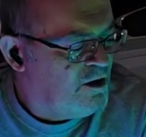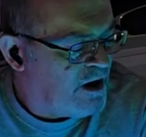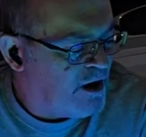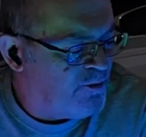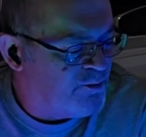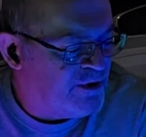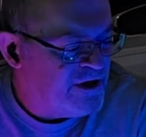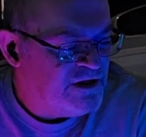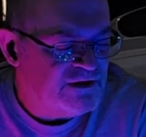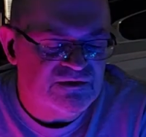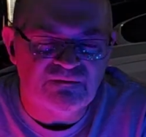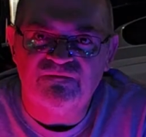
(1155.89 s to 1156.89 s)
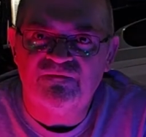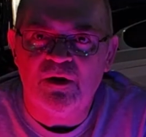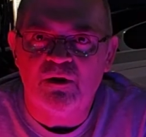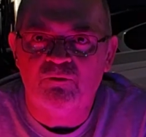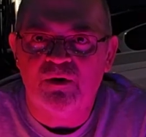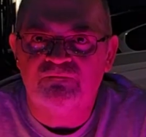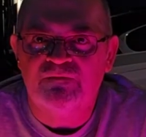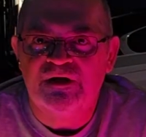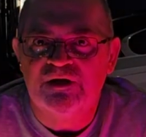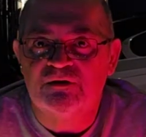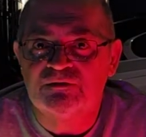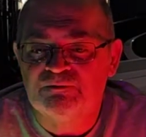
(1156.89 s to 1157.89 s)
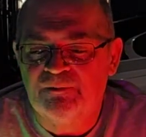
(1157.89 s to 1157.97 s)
I'll bring you some follow-up videos.